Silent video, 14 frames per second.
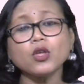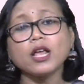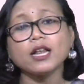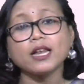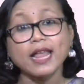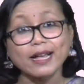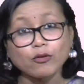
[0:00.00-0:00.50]

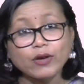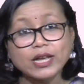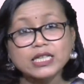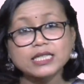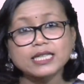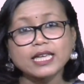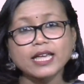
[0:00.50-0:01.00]
language
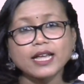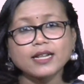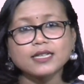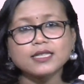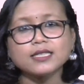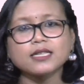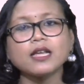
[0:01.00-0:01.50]

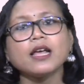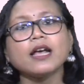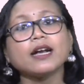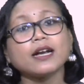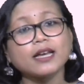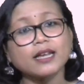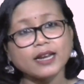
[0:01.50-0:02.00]
skills,
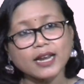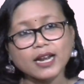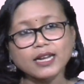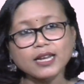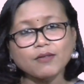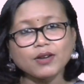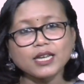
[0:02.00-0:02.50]

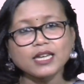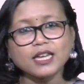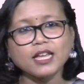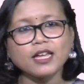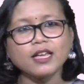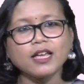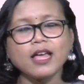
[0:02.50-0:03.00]

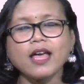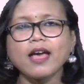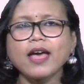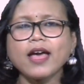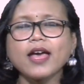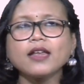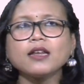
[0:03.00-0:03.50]
creativity,
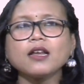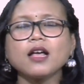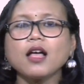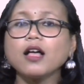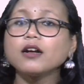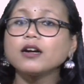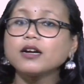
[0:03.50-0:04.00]
and
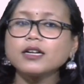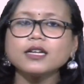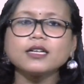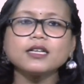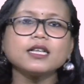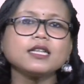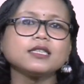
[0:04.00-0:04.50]

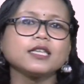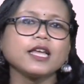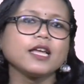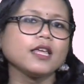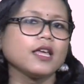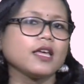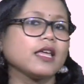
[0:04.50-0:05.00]
critical
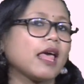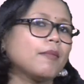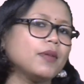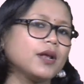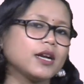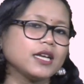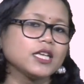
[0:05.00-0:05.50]
thinking
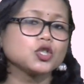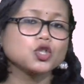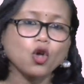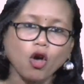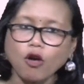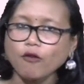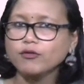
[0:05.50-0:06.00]
abilities
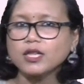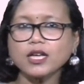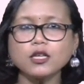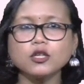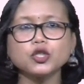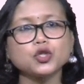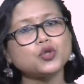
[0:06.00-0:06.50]
of the
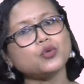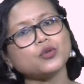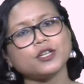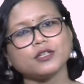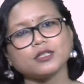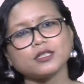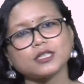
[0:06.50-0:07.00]

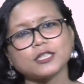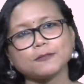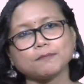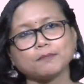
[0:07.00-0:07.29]
students.